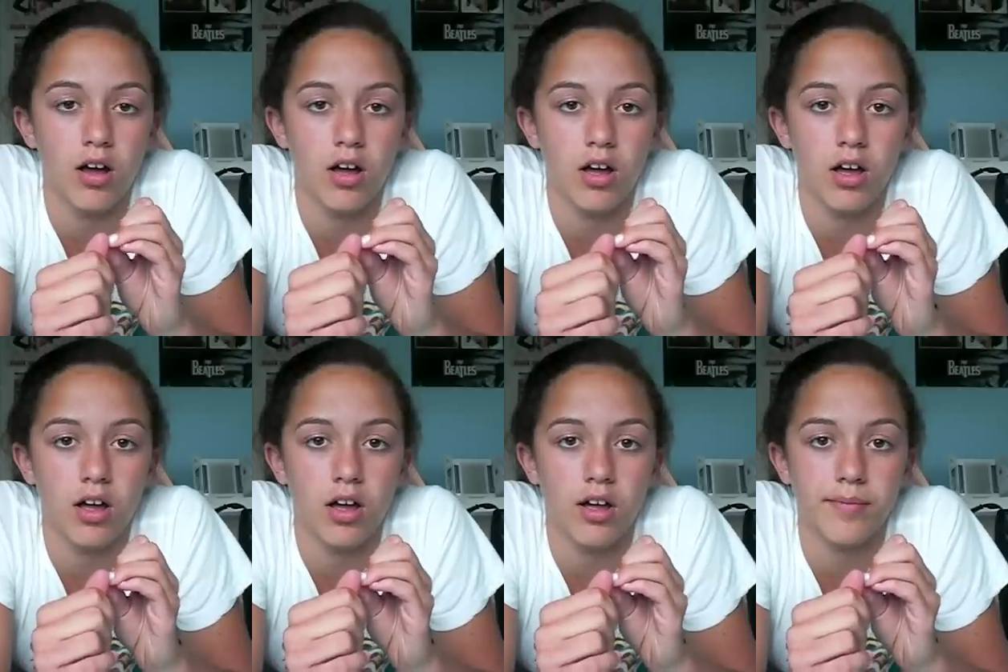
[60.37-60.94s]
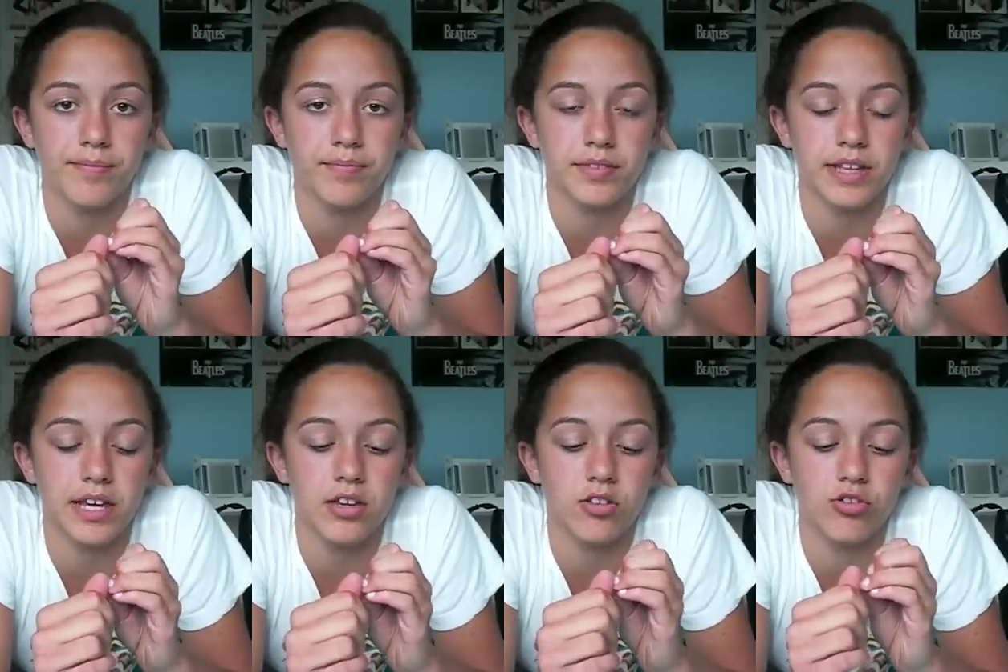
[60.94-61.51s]
Um,
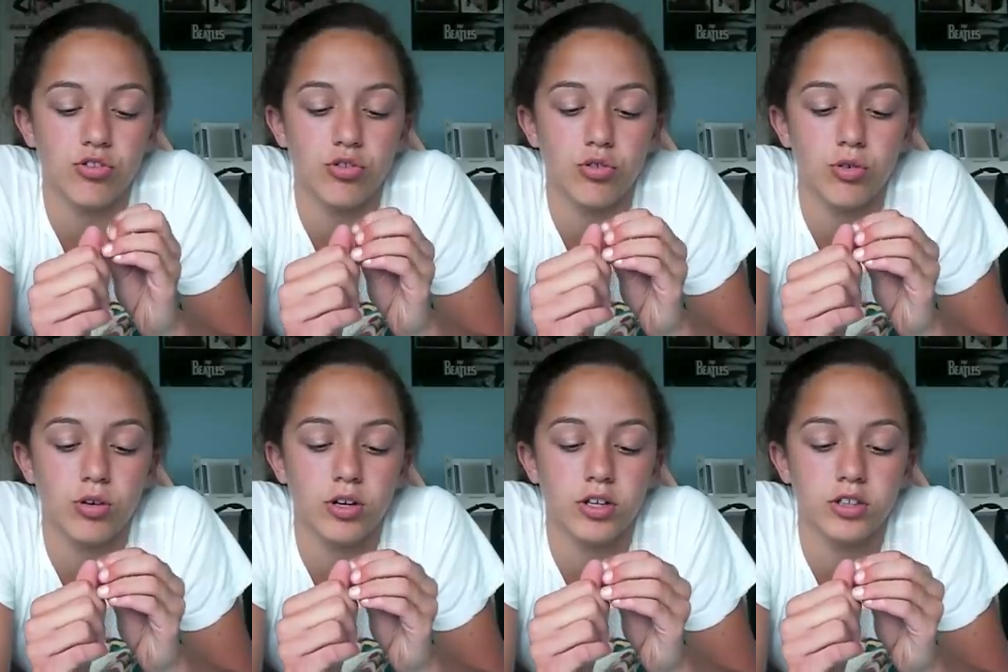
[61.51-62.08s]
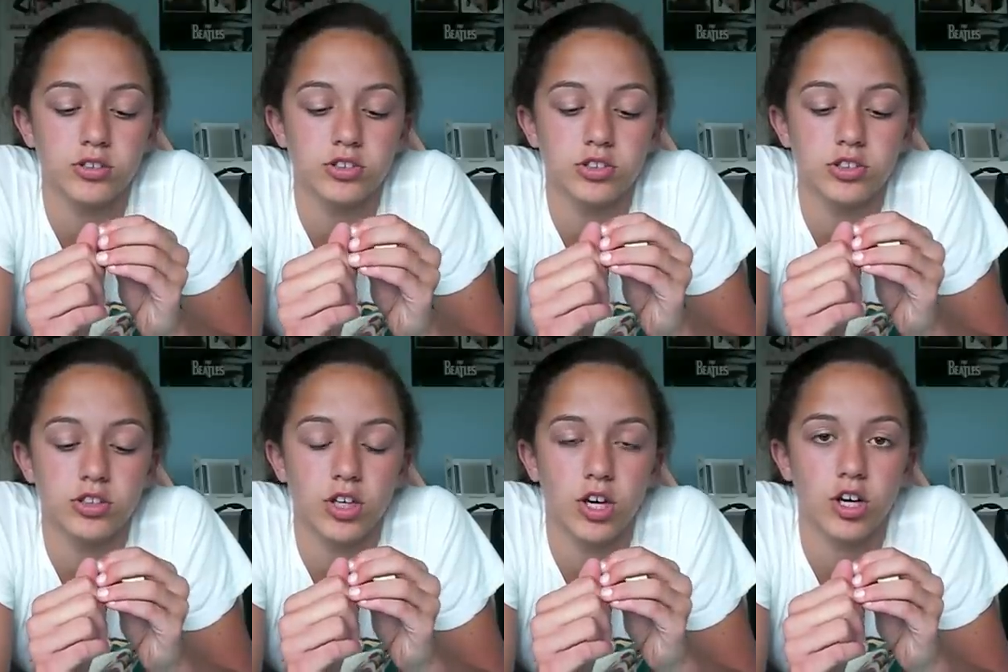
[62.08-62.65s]
Lake
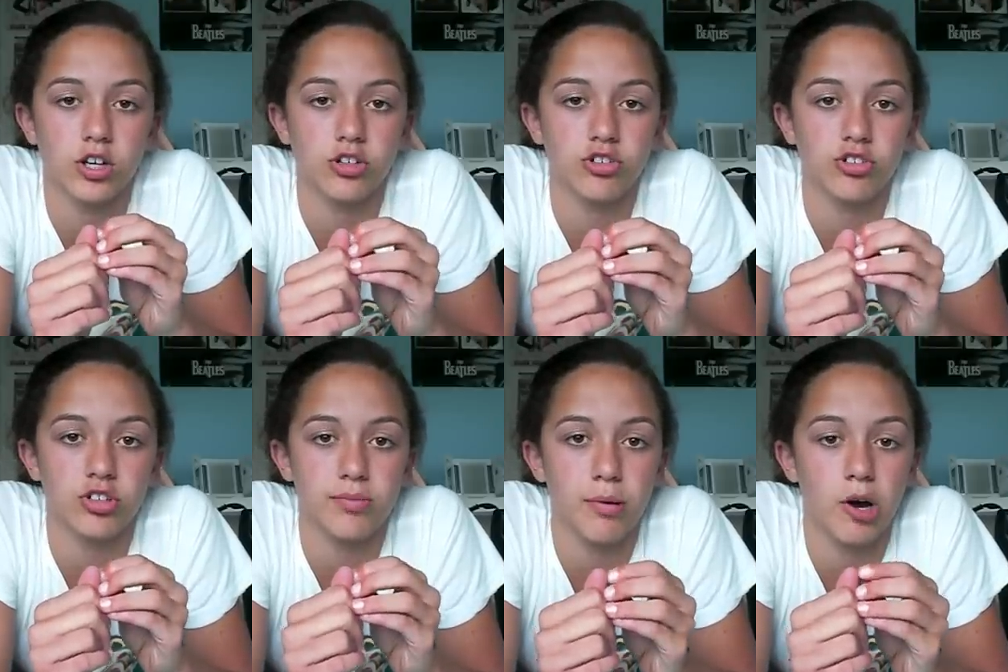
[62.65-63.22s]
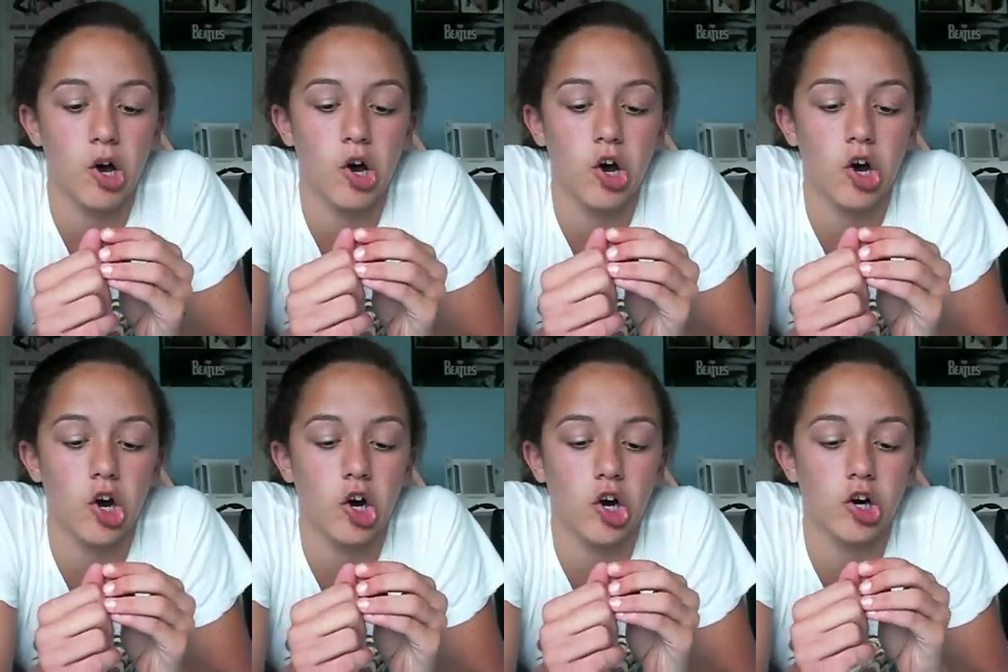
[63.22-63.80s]
George, Hershey
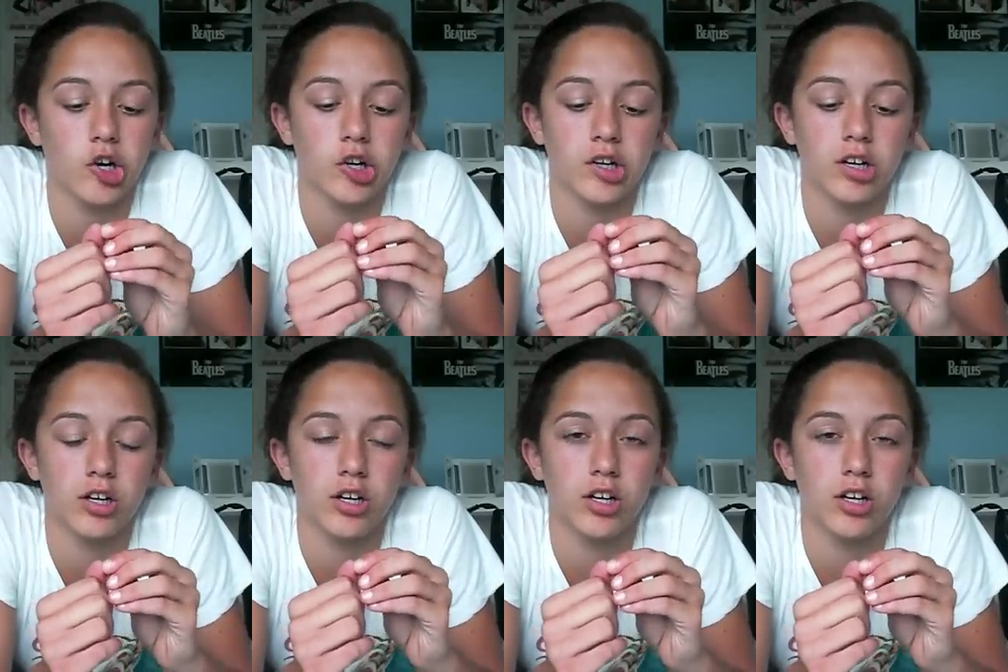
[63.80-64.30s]
Park.